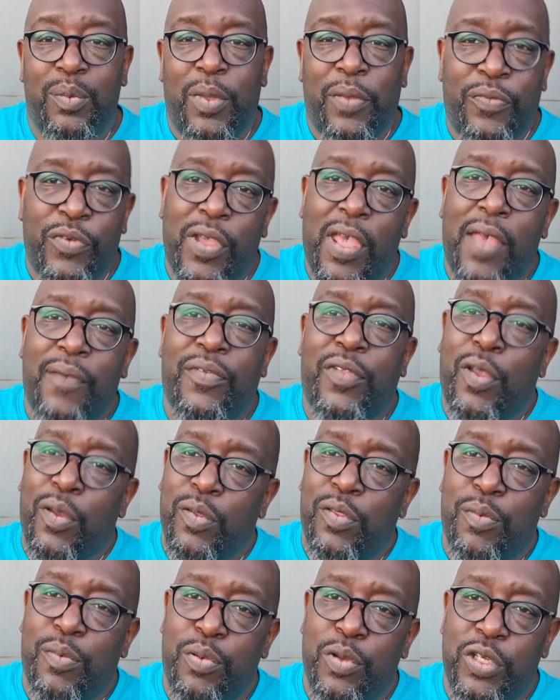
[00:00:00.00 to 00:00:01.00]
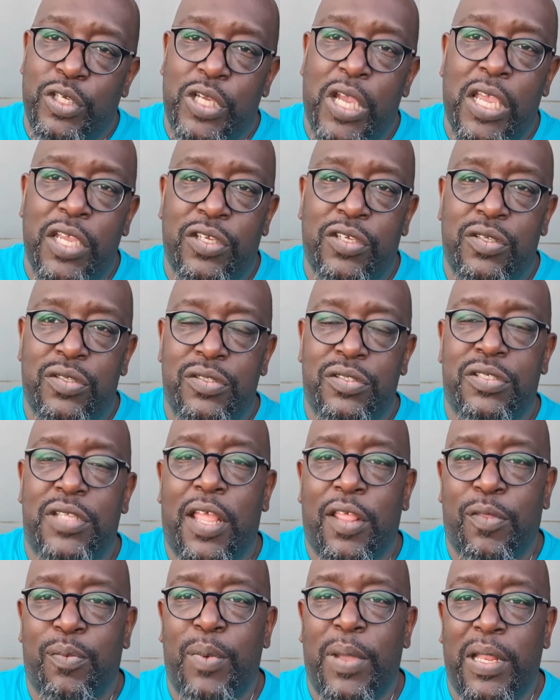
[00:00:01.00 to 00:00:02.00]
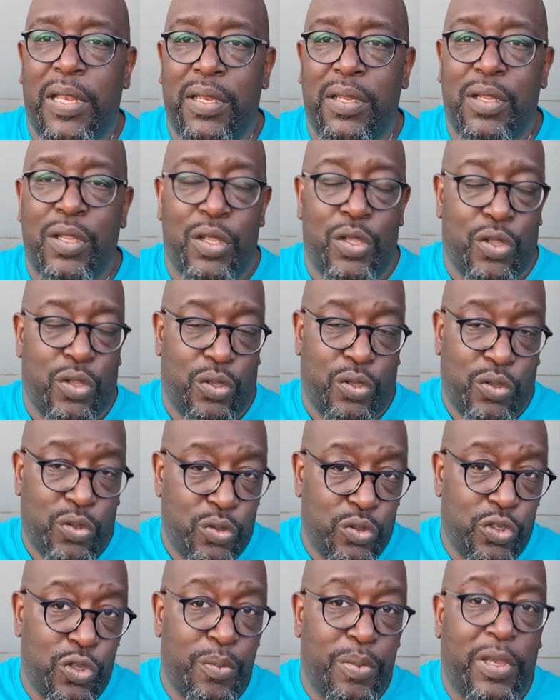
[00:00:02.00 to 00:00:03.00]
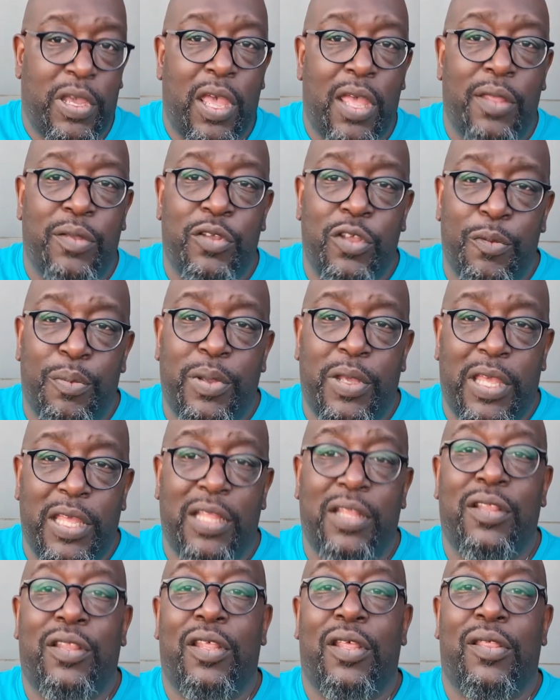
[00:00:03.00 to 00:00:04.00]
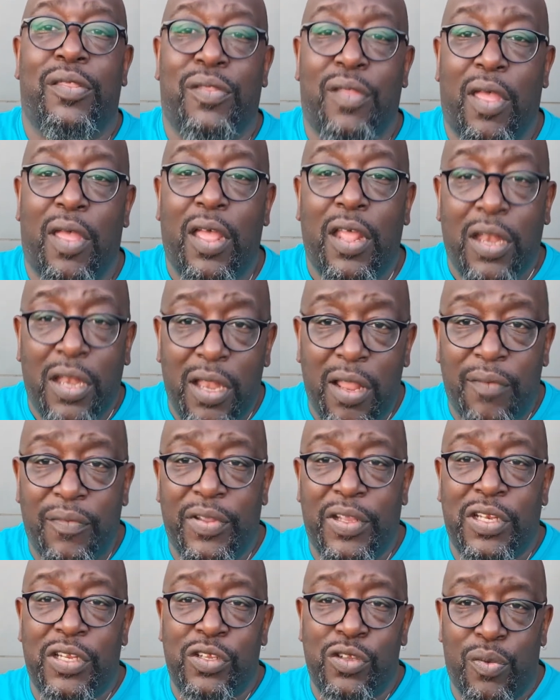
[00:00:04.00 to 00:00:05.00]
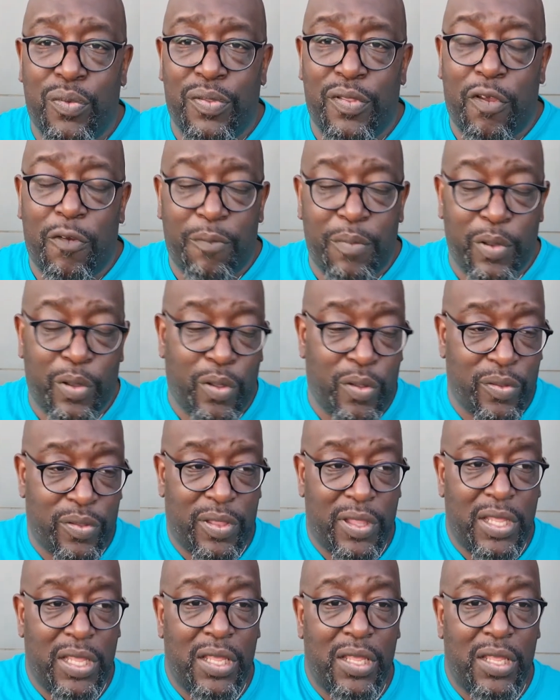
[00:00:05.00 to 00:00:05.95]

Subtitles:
If you have those appreciations, that's when you begin to start loving yourself, because